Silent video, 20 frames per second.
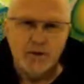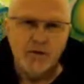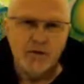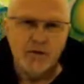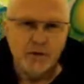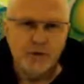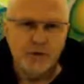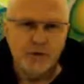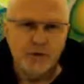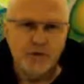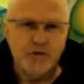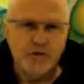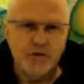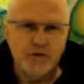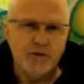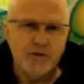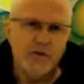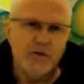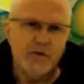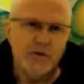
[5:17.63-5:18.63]
The
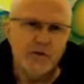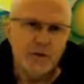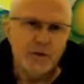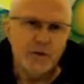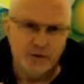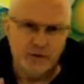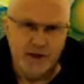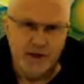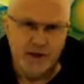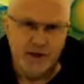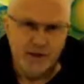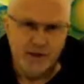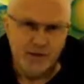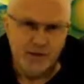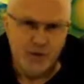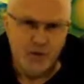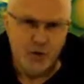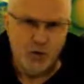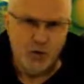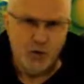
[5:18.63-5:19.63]
first
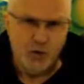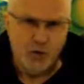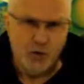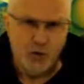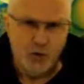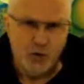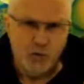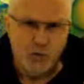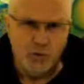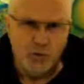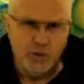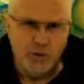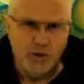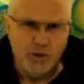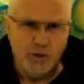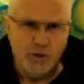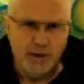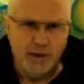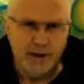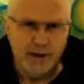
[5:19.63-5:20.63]
sense, or what we
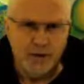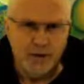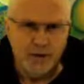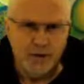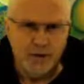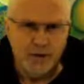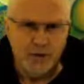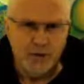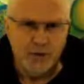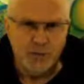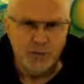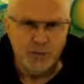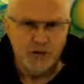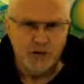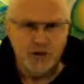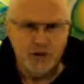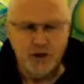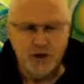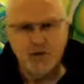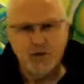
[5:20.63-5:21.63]
call in NLP, is
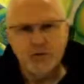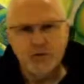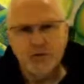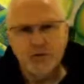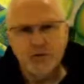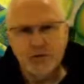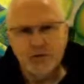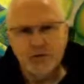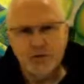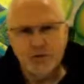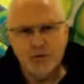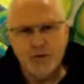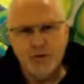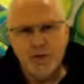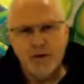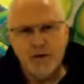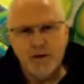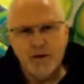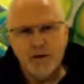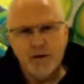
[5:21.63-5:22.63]
representational system.
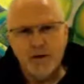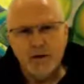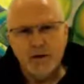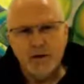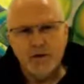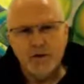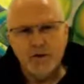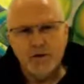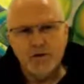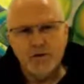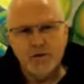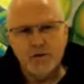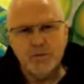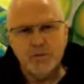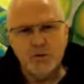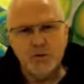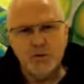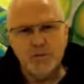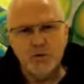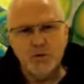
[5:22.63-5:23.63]
These are
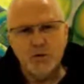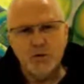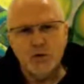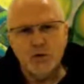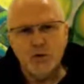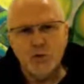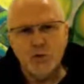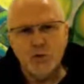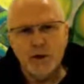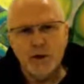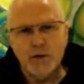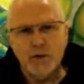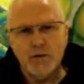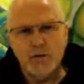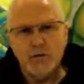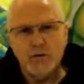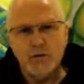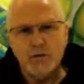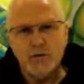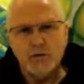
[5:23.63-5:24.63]
people
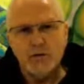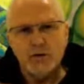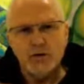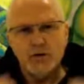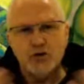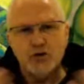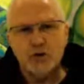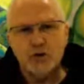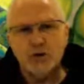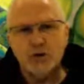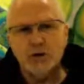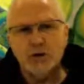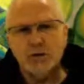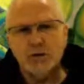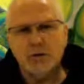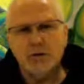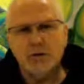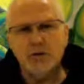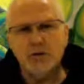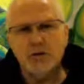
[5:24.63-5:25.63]
where the
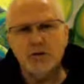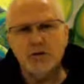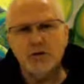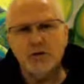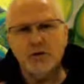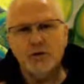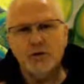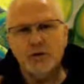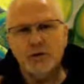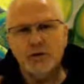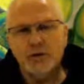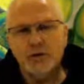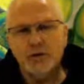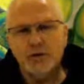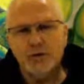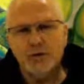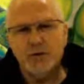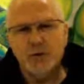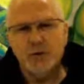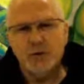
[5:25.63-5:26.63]
visual sense
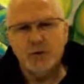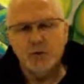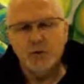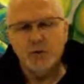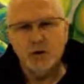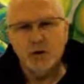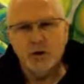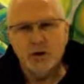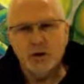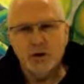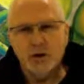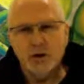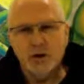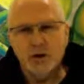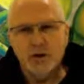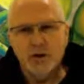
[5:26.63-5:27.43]
is very important.